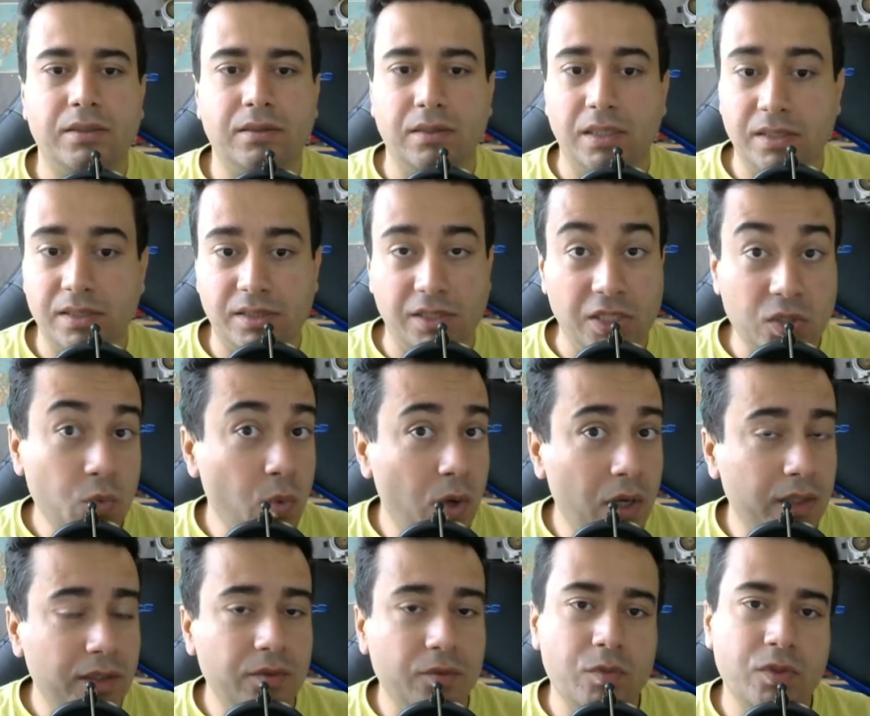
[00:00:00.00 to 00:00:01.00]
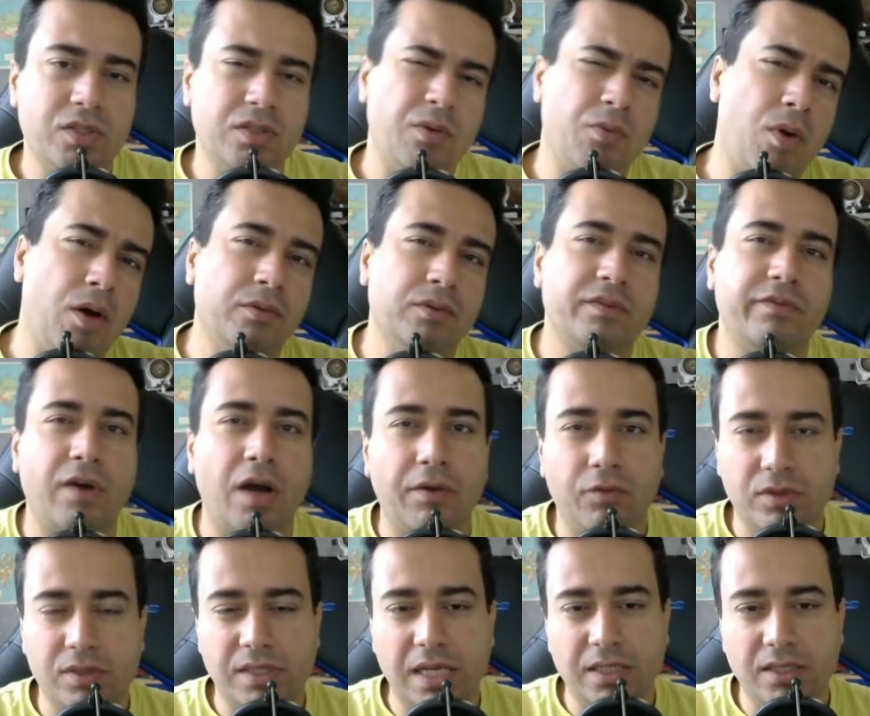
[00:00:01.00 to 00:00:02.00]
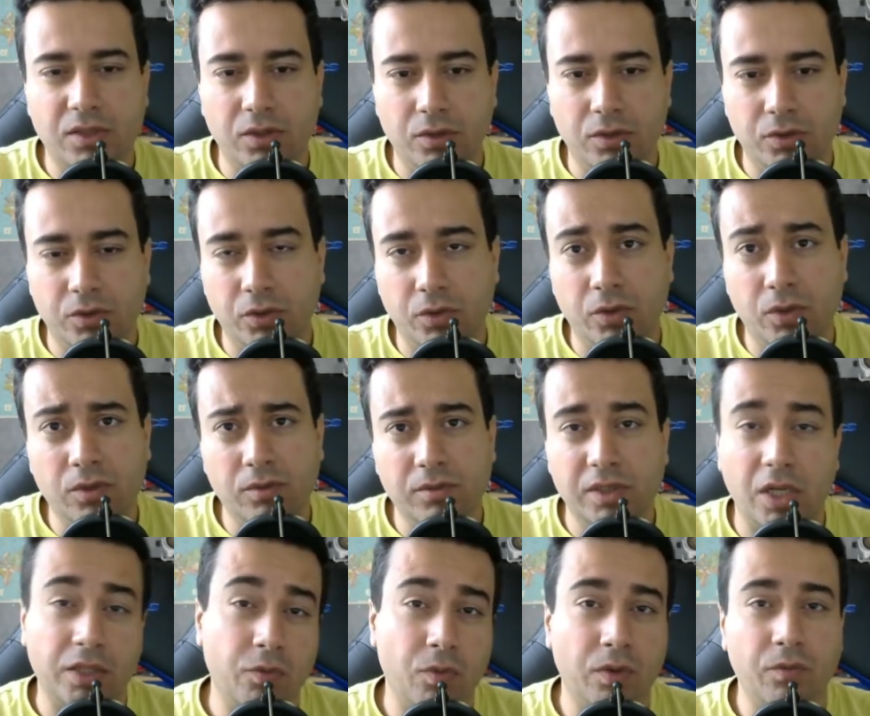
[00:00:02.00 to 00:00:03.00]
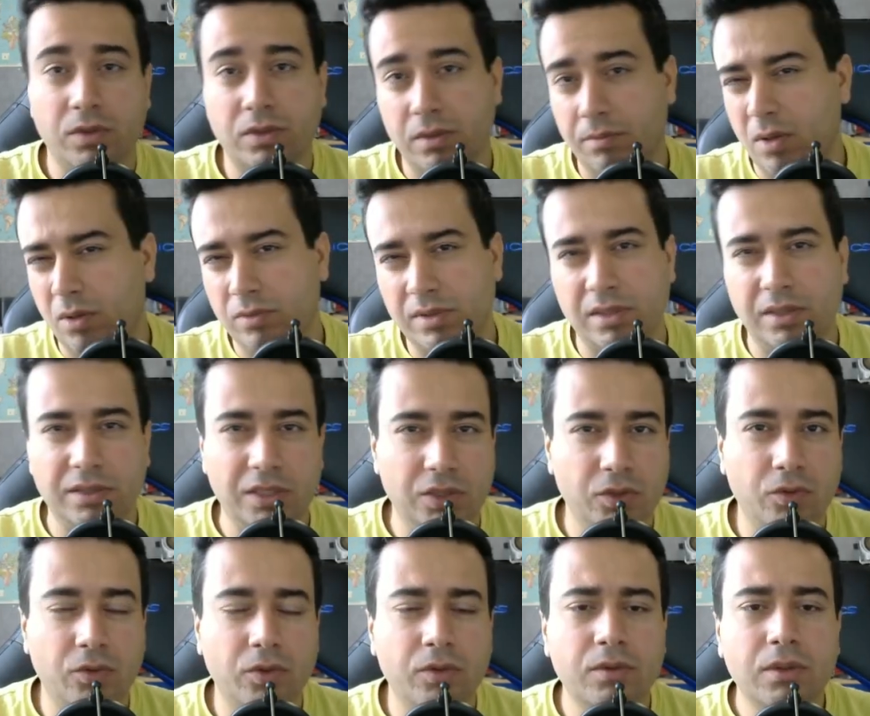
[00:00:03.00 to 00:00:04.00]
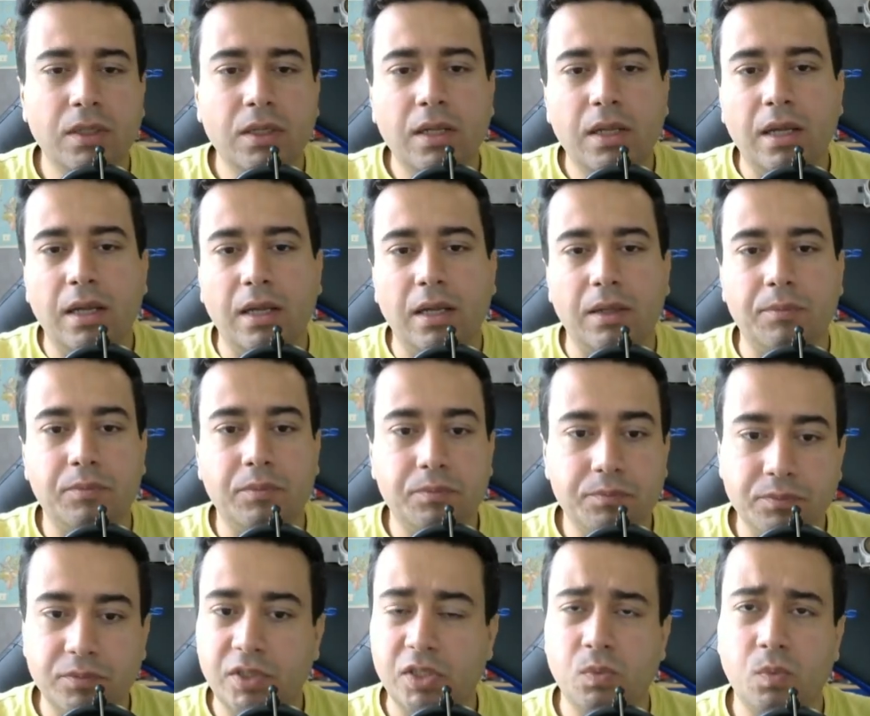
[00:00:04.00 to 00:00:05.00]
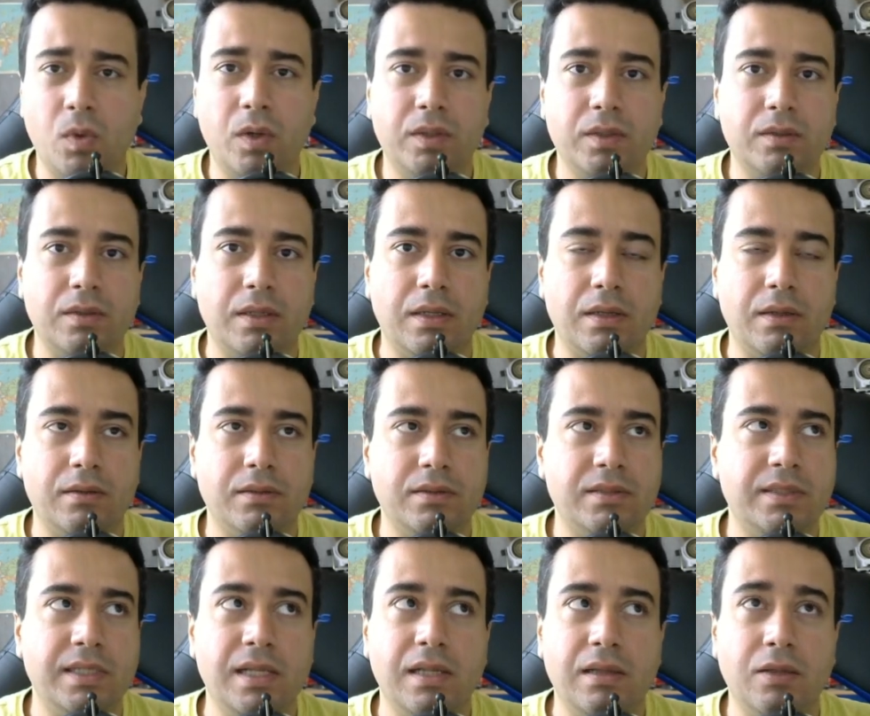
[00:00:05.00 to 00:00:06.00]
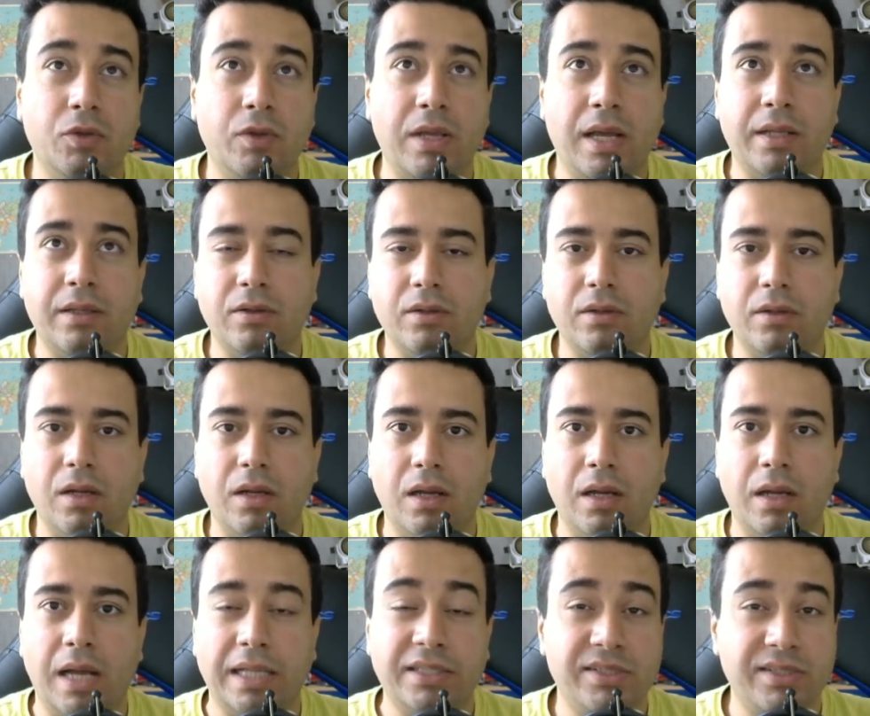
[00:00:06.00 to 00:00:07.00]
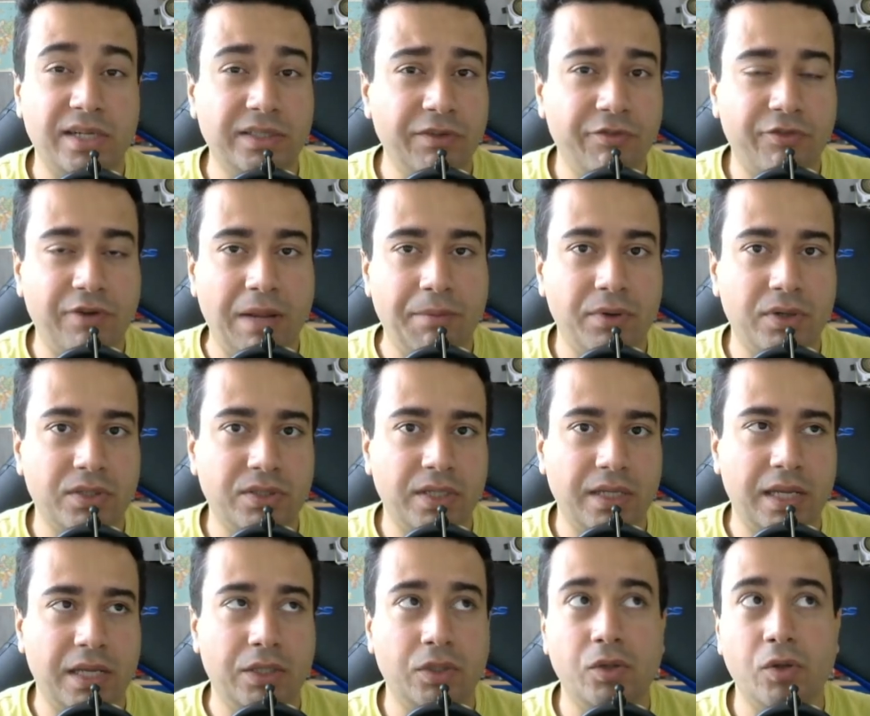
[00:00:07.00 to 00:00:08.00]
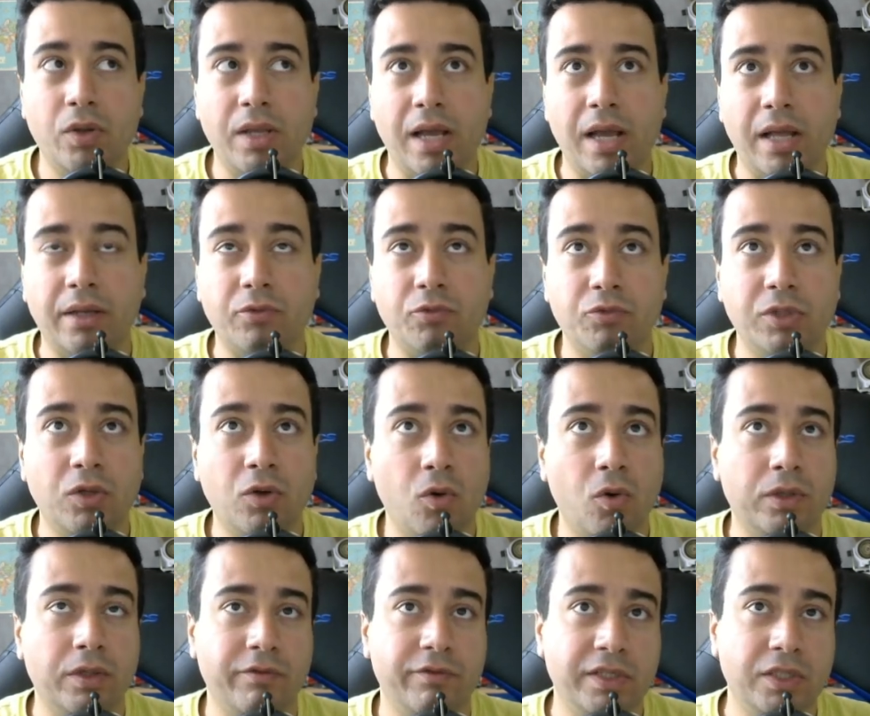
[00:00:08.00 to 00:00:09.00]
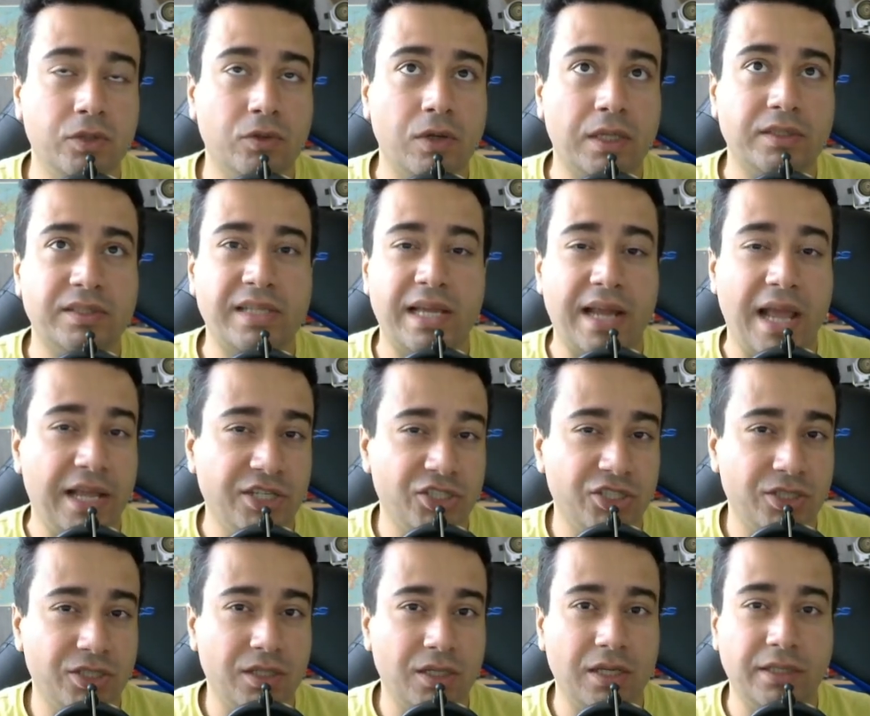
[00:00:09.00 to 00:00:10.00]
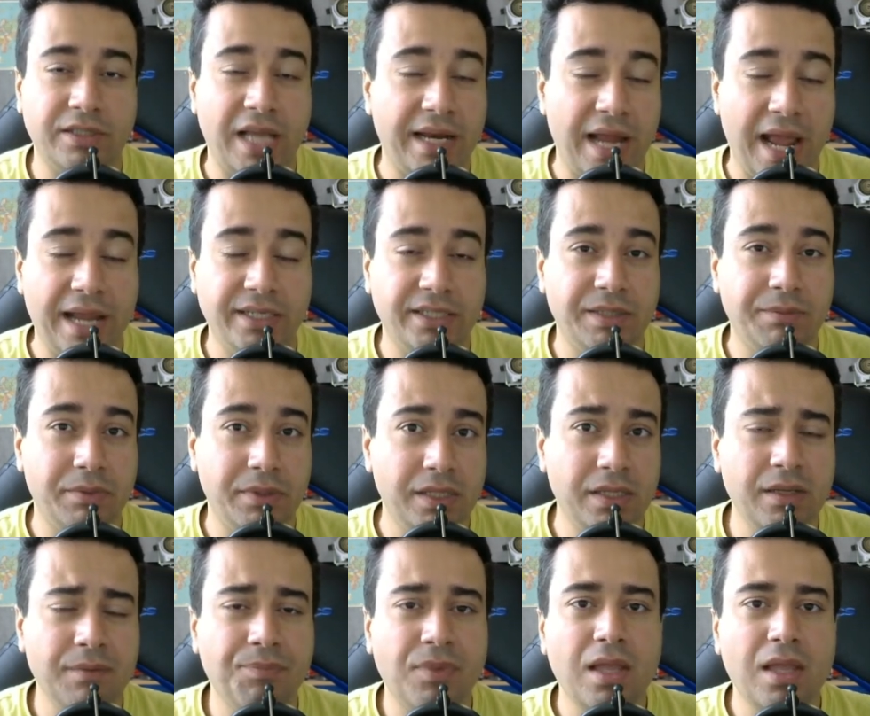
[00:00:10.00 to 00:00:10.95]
It's this one, which is around €5 or €6. The other one was about €13. This one, still, you can at 30 frames per second you can record a video at 1080p.